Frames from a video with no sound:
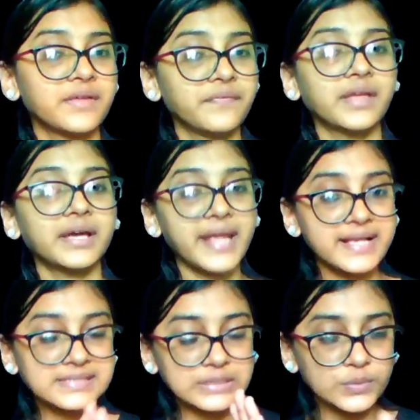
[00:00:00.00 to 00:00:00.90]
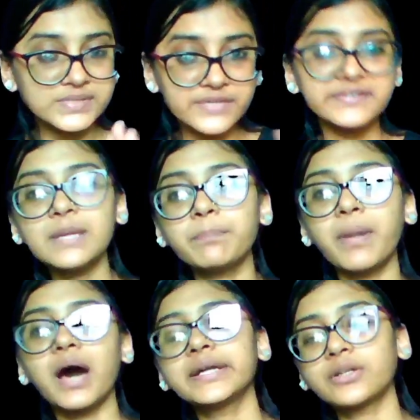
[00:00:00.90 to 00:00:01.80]
they are exclusively
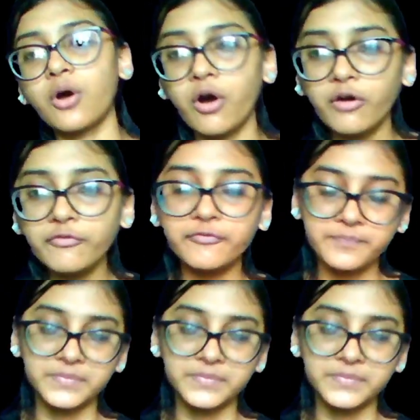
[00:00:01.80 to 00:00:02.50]
part of